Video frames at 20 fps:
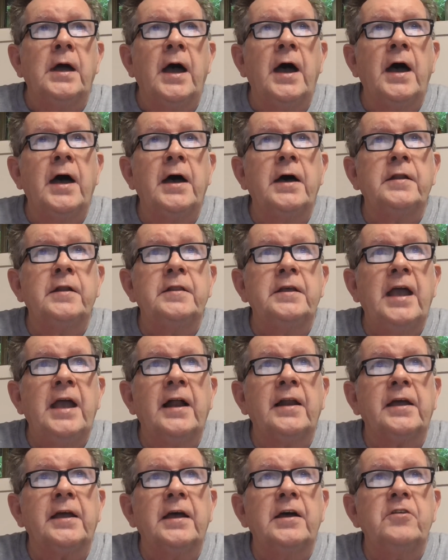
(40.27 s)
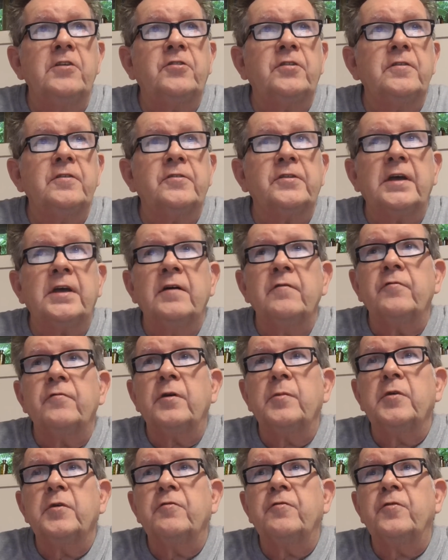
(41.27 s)
And the allegations come
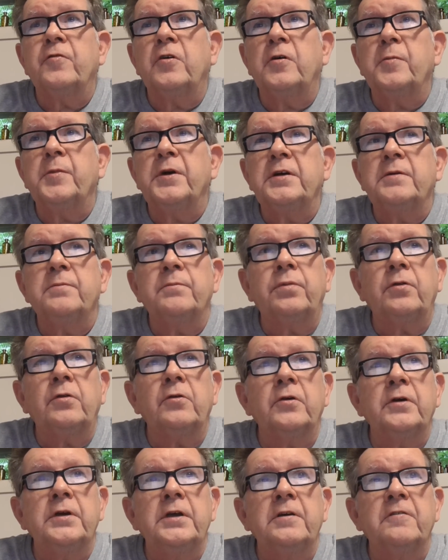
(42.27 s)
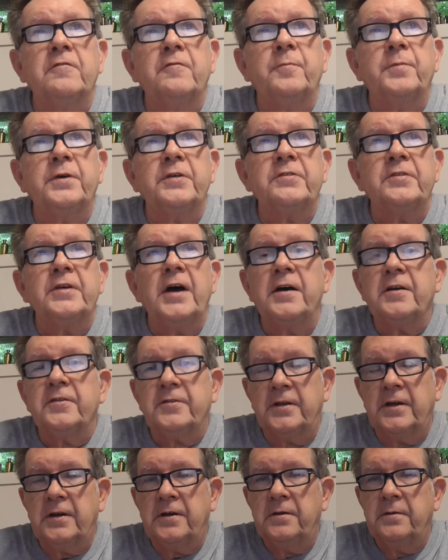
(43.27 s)
from a former employee of
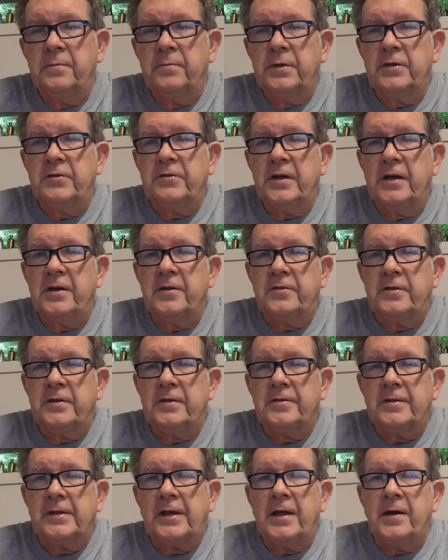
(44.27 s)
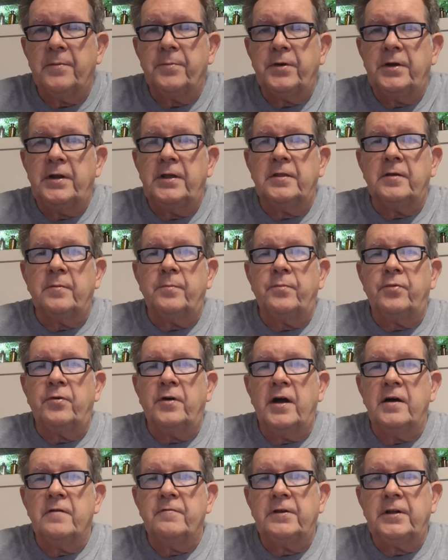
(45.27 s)
Bosasa. Bosasa is a company that
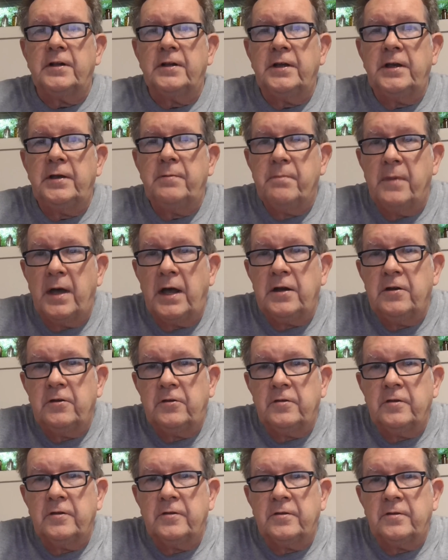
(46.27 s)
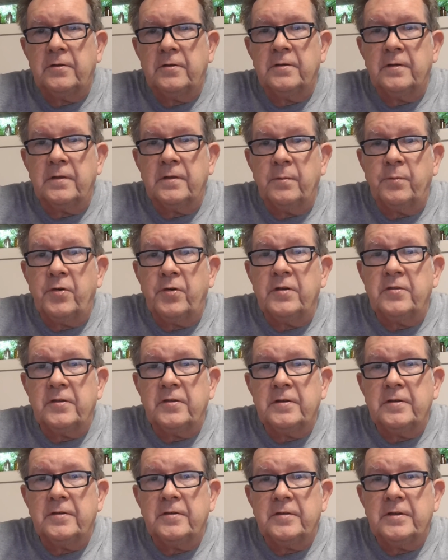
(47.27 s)
privately manages the
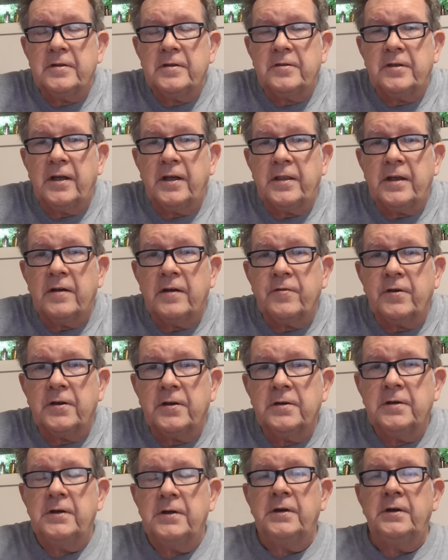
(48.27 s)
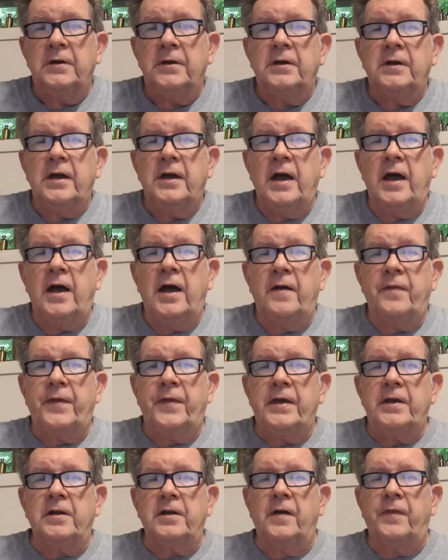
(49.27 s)
prisons in South Africa. And
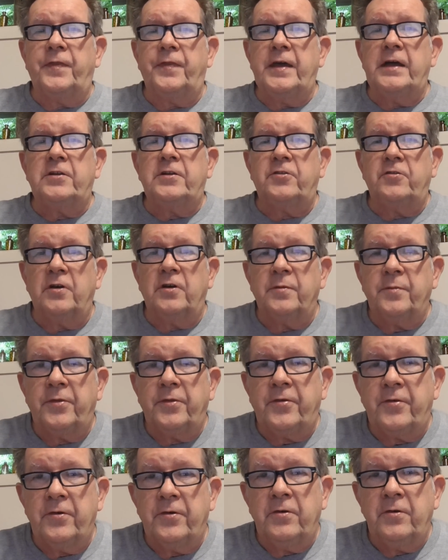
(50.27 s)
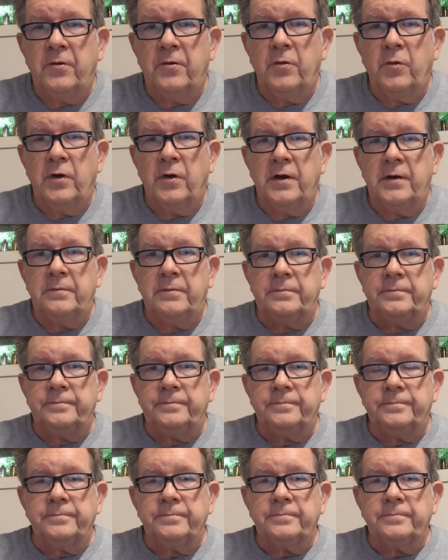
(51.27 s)
they got that job through